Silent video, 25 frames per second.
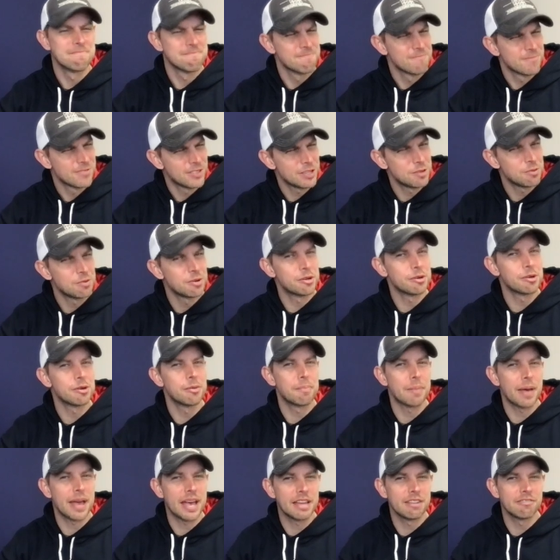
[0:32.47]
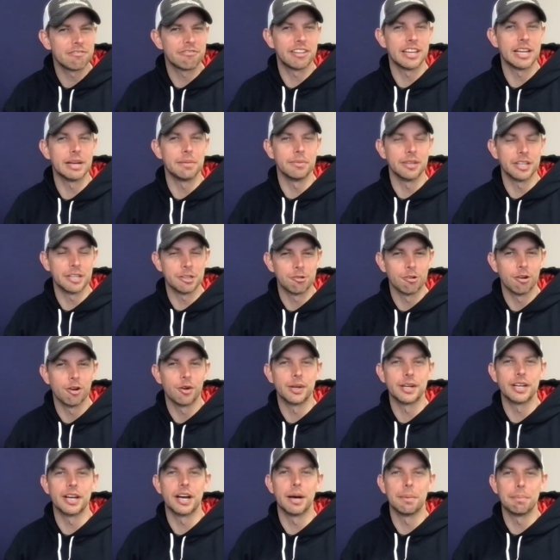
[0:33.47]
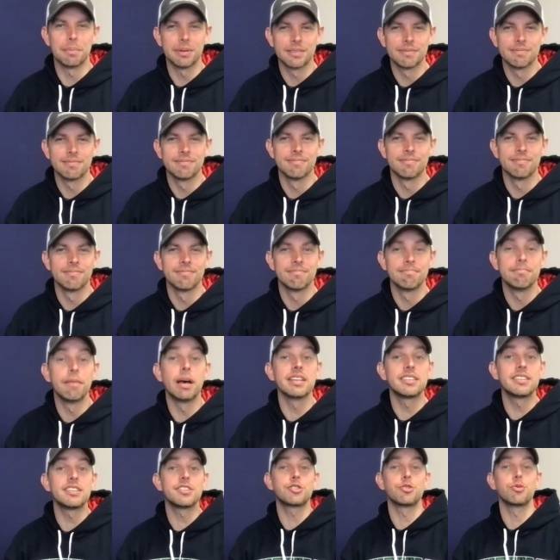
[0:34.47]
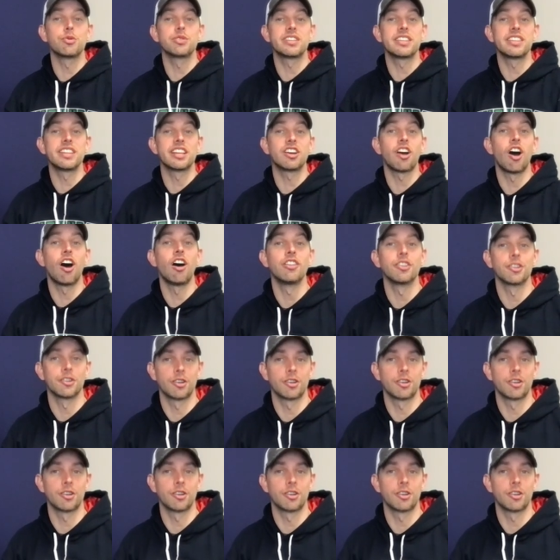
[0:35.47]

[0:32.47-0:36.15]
See, we were a band family growing up. My sister was in the color